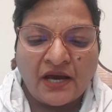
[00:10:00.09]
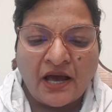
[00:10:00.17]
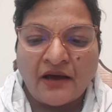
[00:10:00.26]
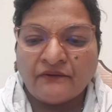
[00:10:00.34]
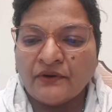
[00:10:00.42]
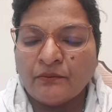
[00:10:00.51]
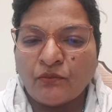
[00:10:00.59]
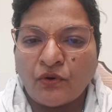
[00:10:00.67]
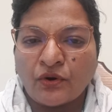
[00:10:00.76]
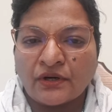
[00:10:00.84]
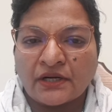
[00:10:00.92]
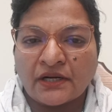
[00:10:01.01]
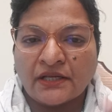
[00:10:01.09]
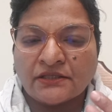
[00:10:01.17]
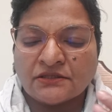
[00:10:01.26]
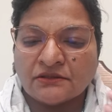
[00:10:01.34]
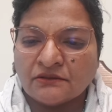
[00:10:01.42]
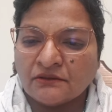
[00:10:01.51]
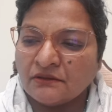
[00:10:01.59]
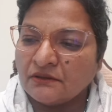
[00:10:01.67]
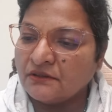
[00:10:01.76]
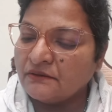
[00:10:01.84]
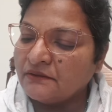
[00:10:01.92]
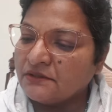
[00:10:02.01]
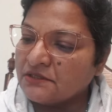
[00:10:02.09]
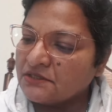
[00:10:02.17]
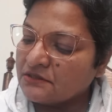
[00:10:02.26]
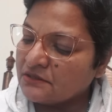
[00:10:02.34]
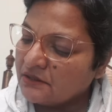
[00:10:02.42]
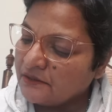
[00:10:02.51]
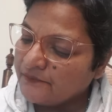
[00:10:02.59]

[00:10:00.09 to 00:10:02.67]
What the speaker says: have a moderate which is